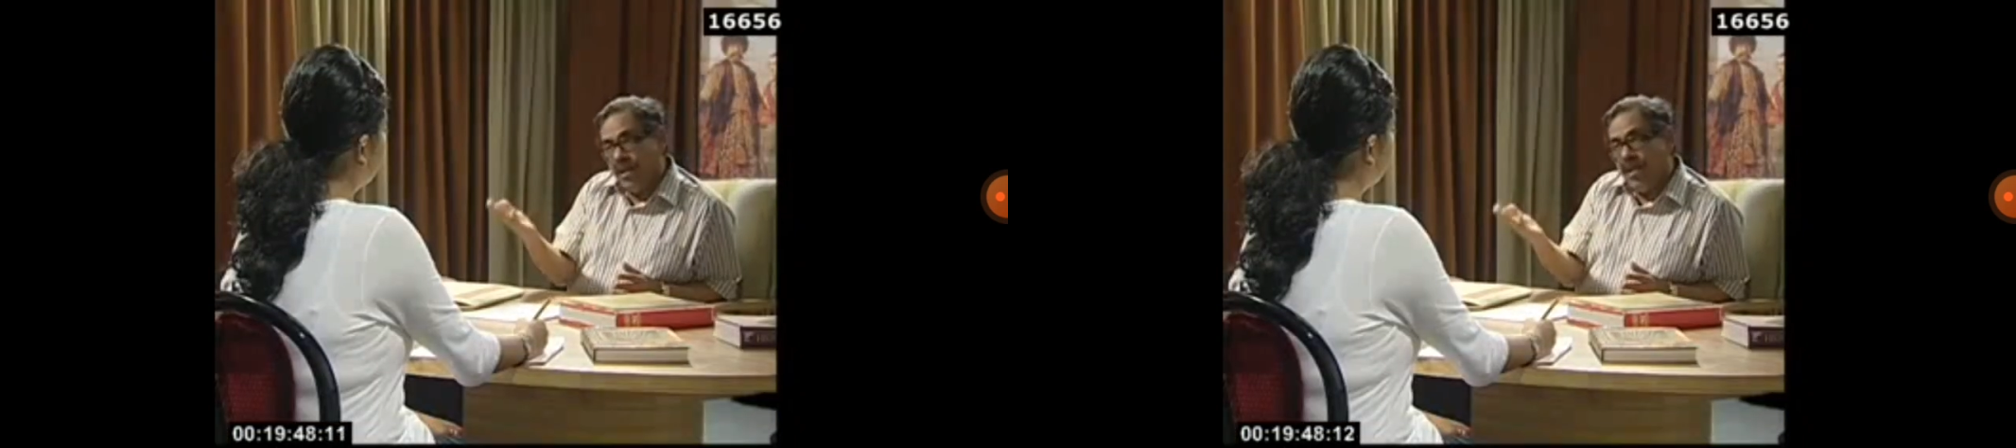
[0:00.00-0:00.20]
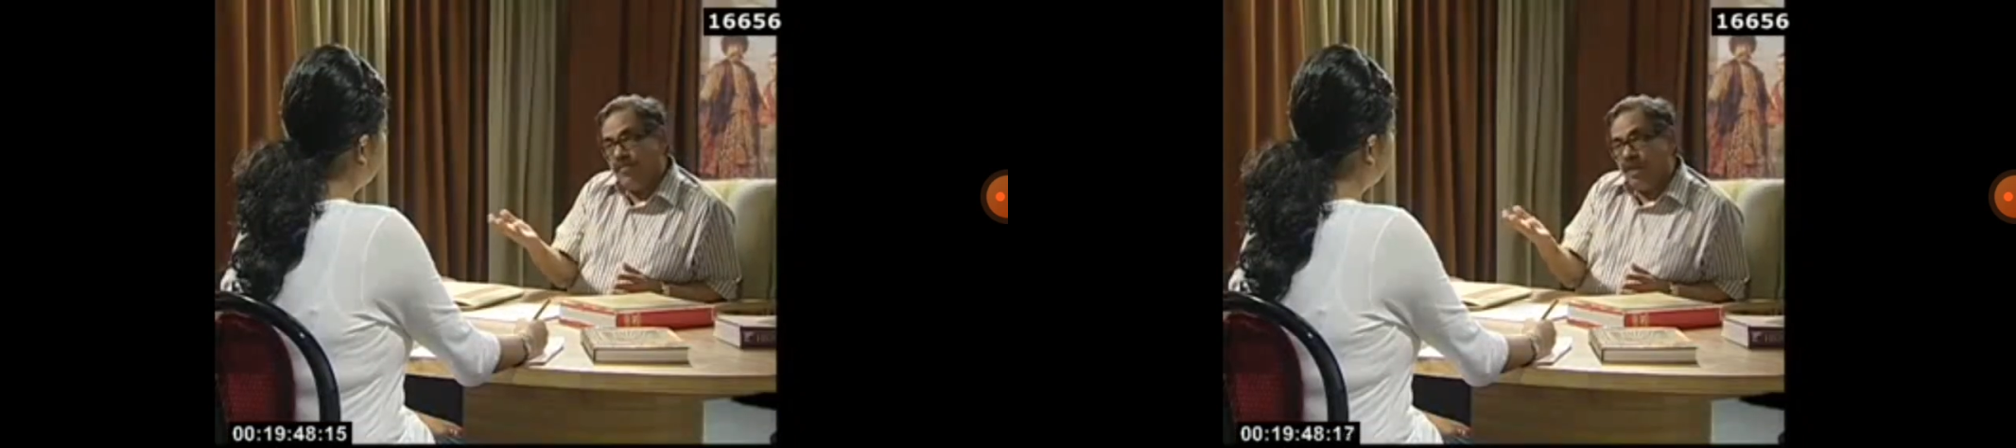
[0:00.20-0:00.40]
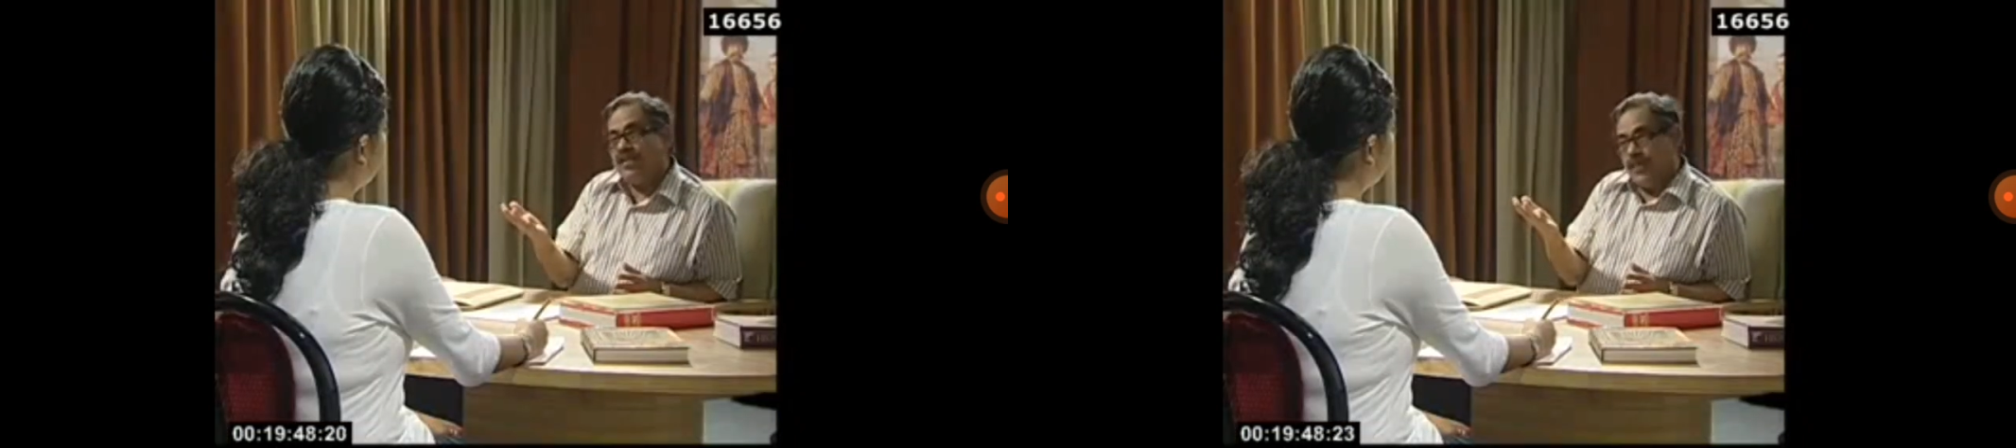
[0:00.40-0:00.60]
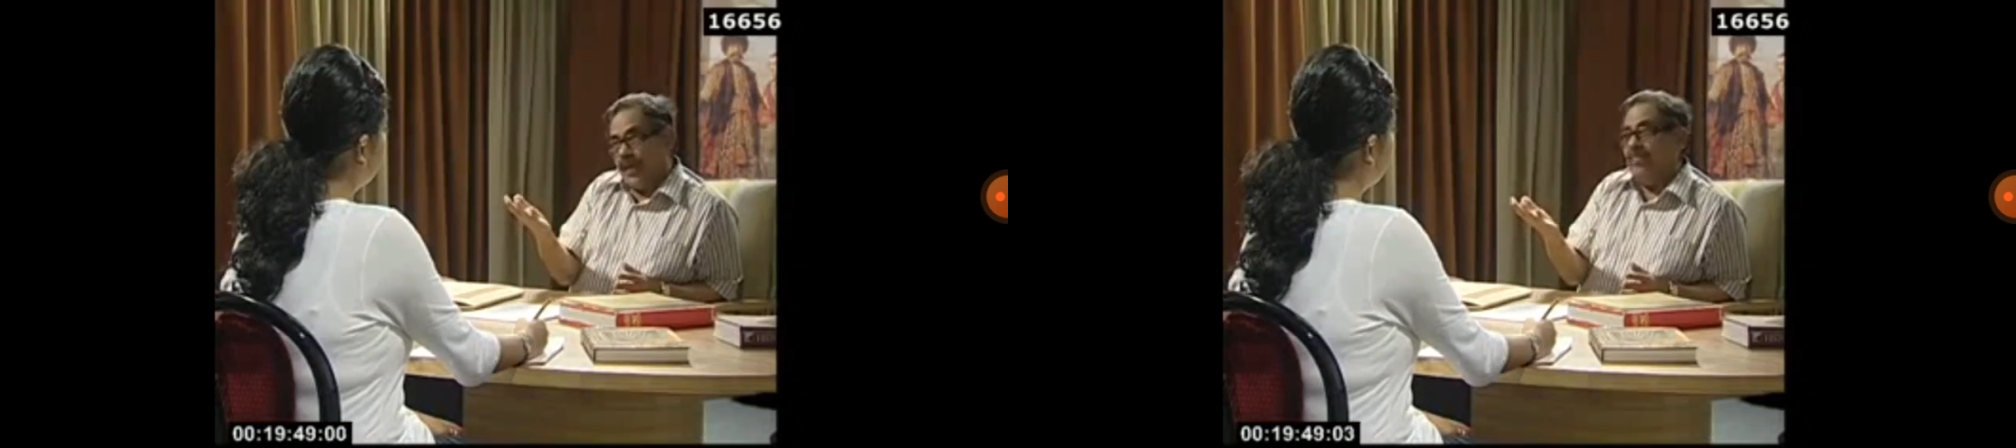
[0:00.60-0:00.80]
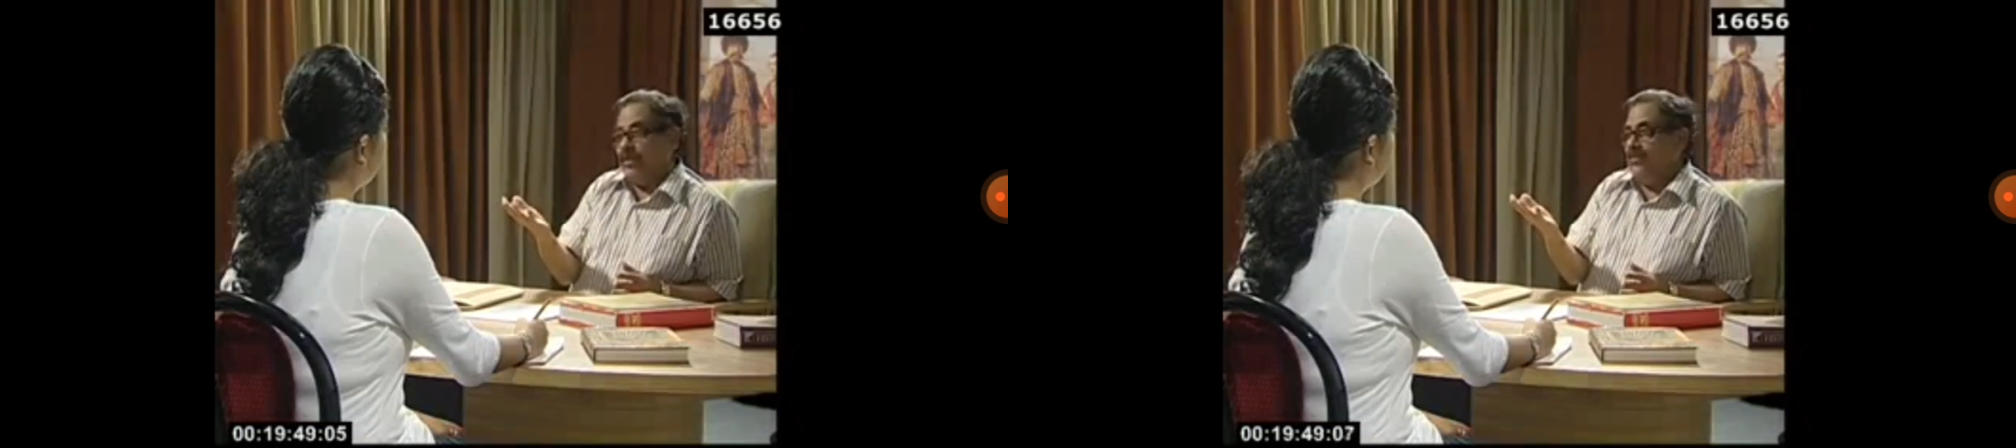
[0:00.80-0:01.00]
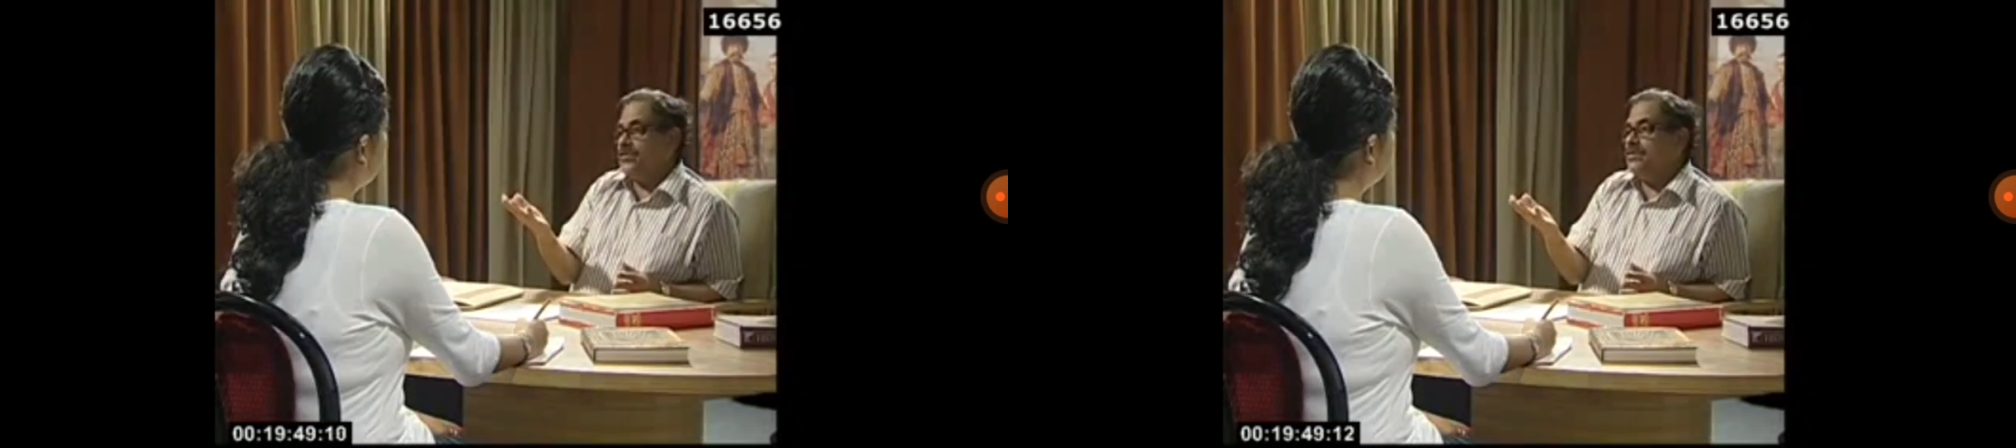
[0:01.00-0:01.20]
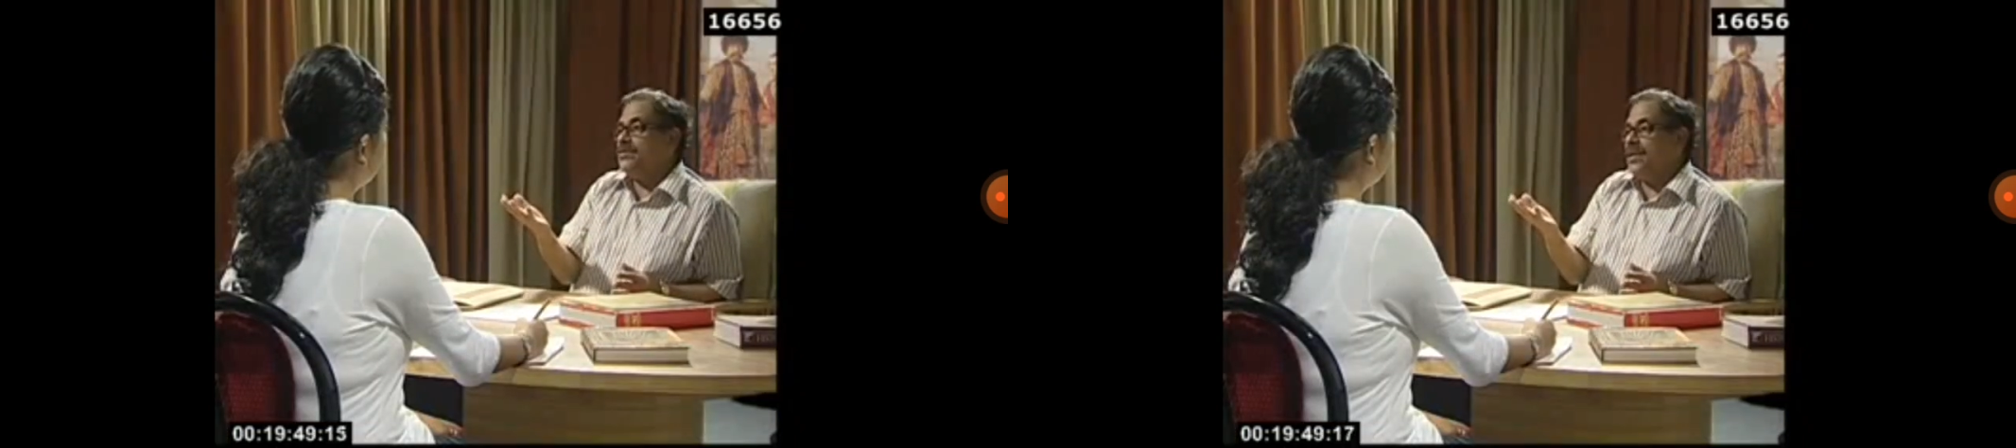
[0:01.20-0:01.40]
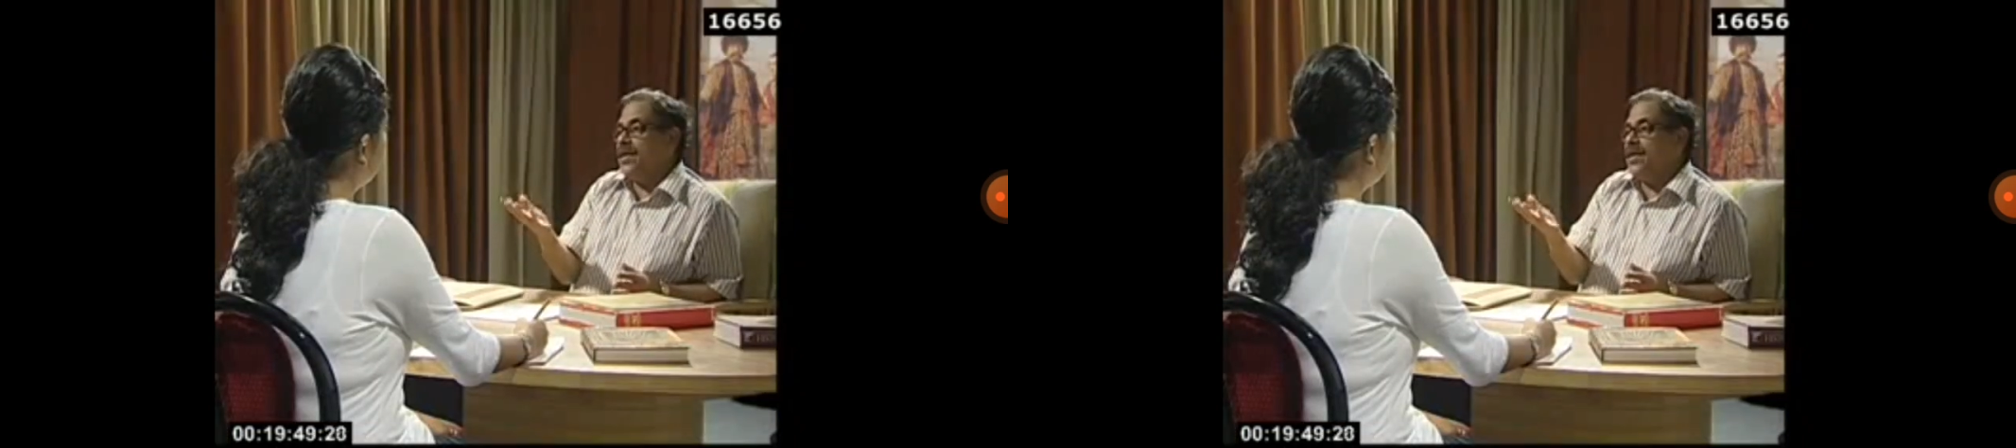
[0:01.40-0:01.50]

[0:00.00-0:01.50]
though there were speculations